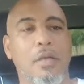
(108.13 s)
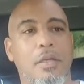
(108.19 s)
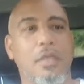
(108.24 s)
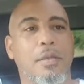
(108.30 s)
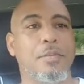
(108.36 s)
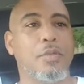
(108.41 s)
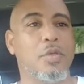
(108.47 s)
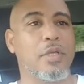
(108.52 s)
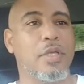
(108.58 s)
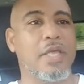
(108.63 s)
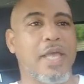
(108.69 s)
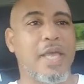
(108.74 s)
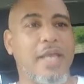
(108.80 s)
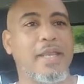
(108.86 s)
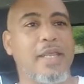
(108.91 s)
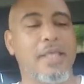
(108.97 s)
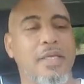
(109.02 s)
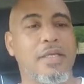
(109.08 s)

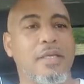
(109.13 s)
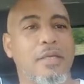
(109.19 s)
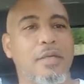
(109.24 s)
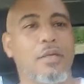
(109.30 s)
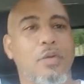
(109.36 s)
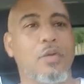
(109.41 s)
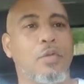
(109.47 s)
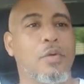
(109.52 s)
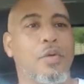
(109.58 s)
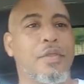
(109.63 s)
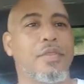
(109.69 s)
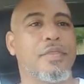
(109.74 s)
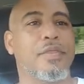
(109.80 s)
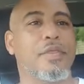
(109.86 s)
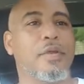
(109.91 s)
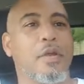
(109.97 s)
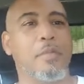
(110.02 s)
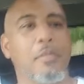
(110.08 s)
communicating with
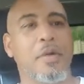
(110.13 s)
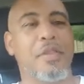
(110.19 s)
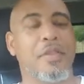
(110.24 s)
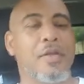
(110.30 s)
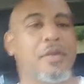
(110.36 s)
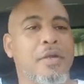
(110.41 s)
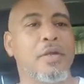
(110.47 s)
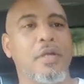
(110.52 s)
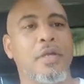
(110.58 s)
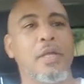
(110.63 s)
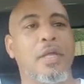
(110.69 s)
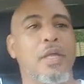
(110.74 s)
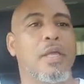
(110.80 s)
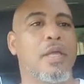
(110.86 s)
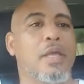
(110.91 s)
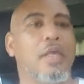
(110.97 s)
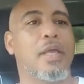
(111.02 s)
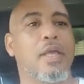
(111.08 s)
her mother,
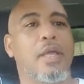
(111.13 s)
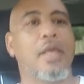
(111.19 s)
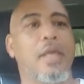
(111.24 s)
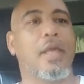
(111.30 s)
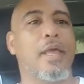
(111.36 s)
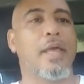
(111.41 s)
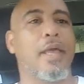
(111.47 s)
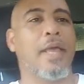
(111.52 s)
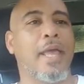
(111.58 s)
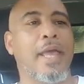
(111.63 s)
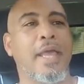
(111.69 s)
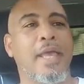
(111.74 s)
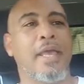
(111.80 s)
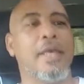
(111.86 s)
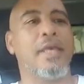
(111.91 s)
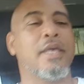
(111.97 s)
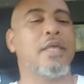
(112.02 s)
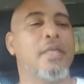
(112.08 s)

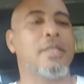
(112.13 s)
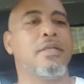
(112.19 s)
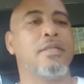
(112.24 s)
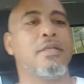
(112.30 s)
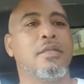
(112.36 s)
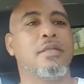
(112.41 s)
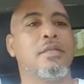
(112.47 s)
and